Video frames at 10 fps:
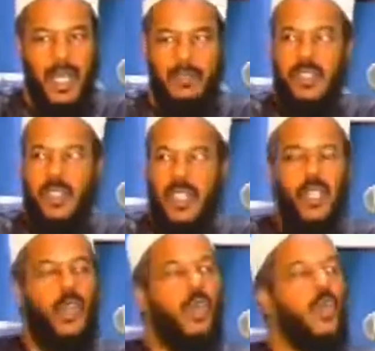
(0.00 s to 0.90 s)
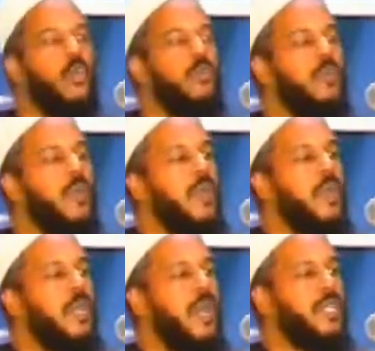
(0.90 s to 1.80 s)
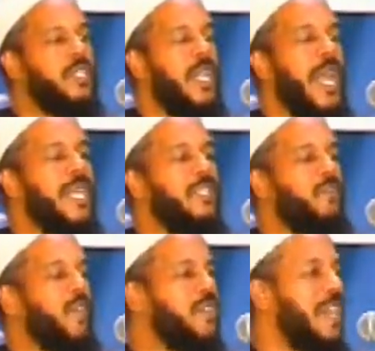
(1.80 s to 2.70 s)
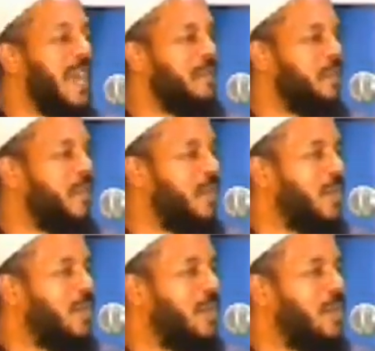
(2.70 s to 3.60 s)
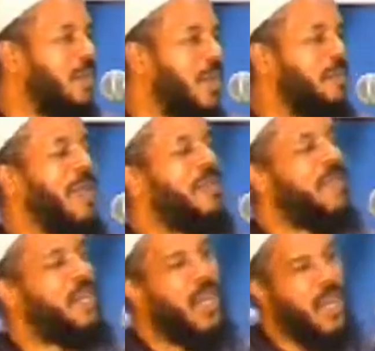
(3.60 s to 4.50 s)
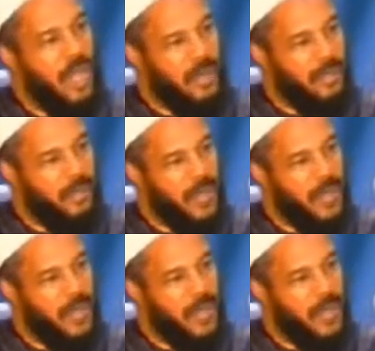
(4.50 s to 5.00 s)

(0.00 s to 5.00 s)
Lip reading: If she's in the home and she has, for example, a brother-in-law,